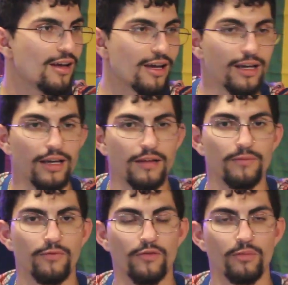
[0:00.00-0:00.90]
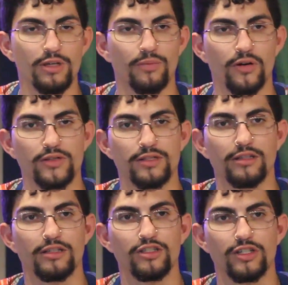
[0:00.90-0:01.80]
Yeah. And for me
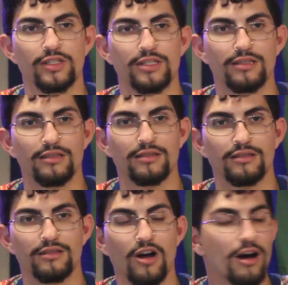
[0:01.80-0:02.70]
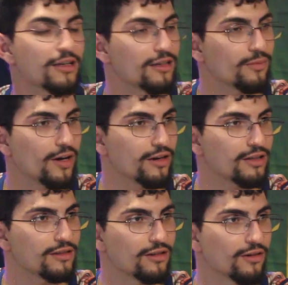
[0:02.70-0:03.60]
personally, just talking about
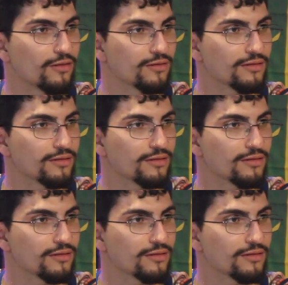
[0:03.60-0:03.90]
it, you know,